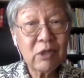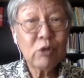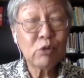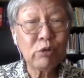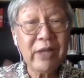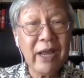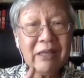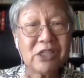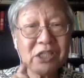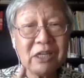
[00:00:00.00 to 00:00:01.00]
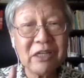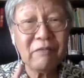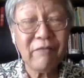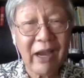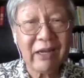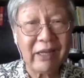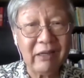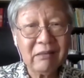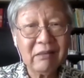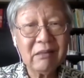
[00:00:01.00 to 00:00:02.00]
Today in Silicon Valley,
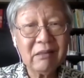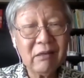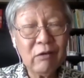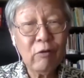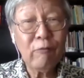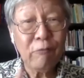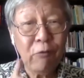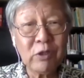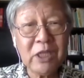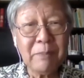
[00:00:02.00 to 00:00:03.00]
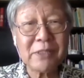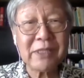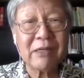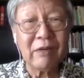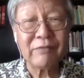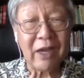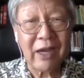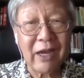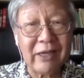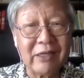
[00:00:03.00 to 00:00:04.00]
40% of the
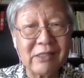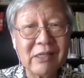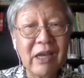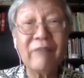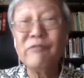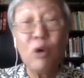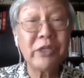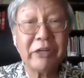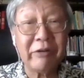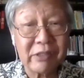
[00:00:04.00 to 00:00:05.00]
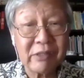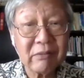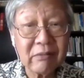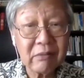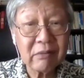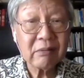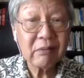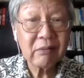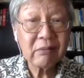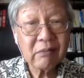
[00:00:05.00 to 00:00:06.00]
hires have no degrees.
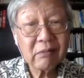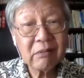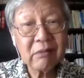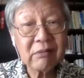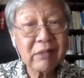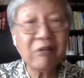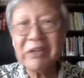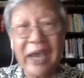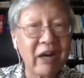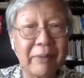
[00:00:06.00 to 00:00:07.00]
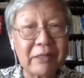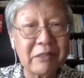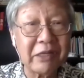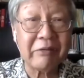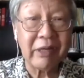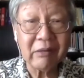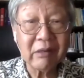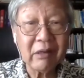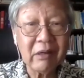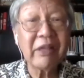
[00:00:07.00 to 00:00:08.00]
They don't care about the degree.
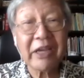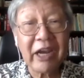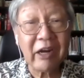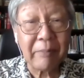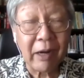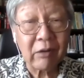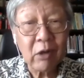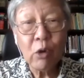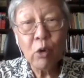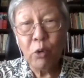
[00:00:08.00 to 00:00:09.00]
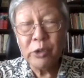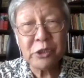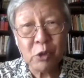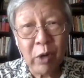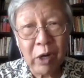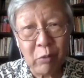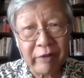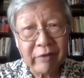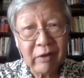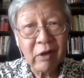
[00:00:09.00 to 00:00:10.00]
They care about who did you work with?
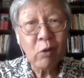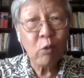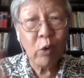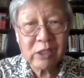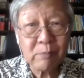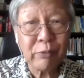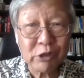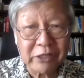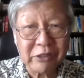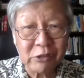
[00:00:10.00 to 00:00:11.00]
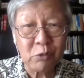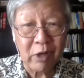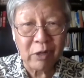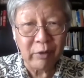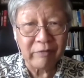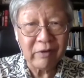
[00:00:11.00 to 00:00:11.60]
What project did you work with?